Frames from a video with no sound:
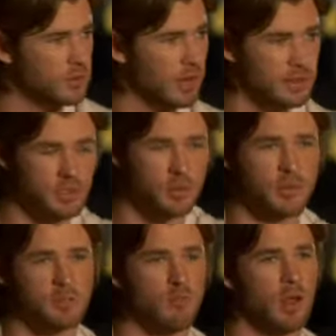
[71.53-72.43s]
relationship with
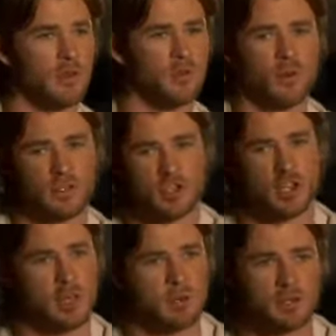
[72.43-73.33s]
his brother or the
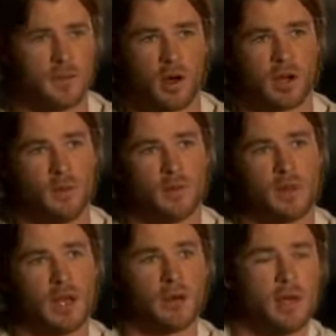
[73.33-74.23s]
team he's fighting with
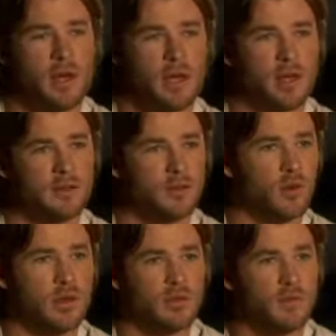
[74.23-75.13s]
now and has
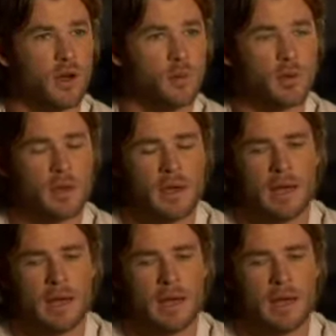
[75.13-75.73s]
agreed to fight with.